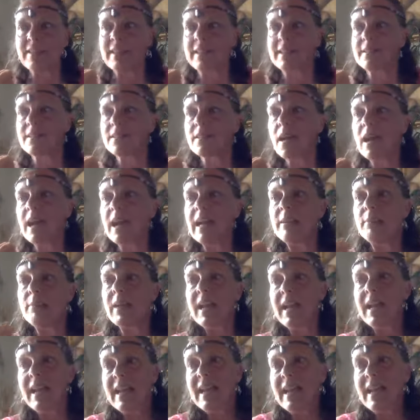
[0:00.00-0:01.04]
this time
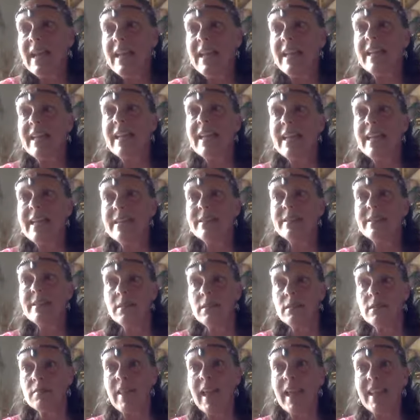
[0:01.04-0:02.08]
it
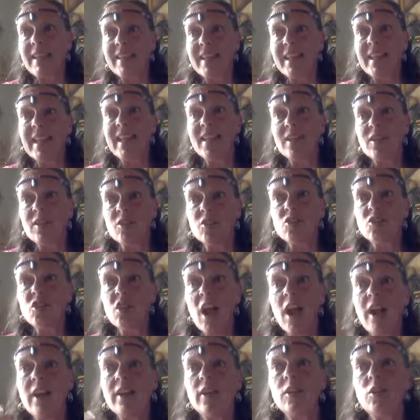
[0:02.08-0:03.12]
is like the inner
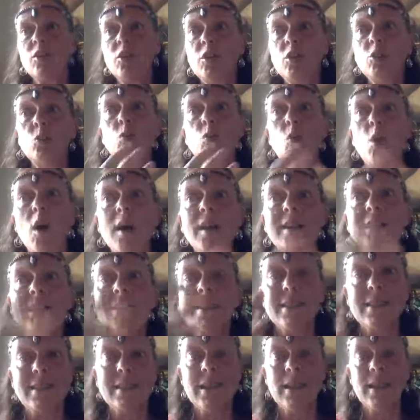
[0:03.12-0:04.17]
child who wants